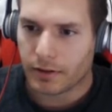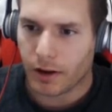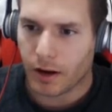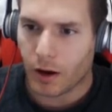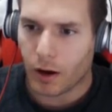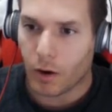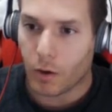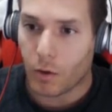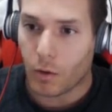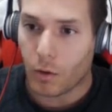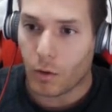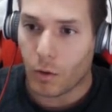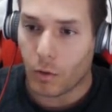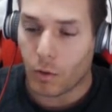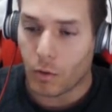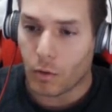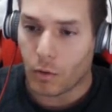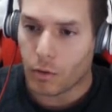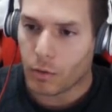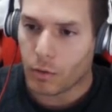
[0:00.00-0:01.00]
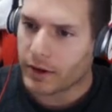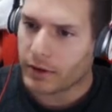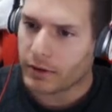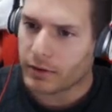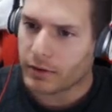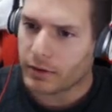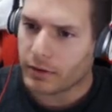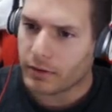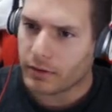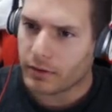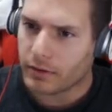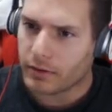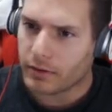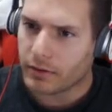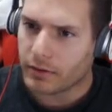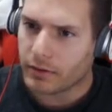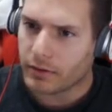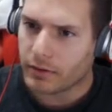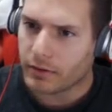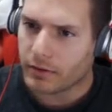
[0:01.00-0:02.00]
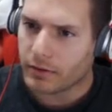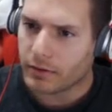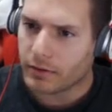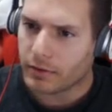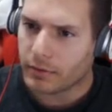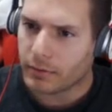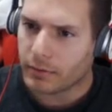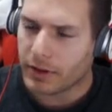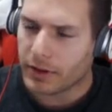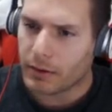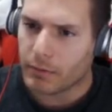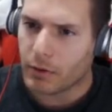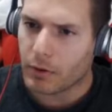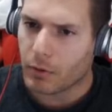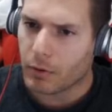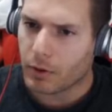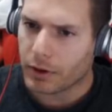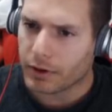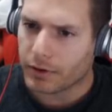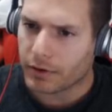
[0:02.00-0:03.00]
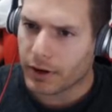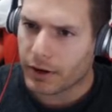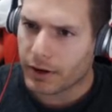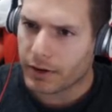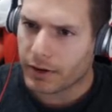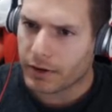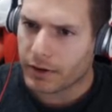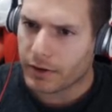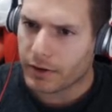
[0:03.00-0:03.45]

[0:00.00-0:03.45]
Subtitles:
Oh, wait. So that won't work, right?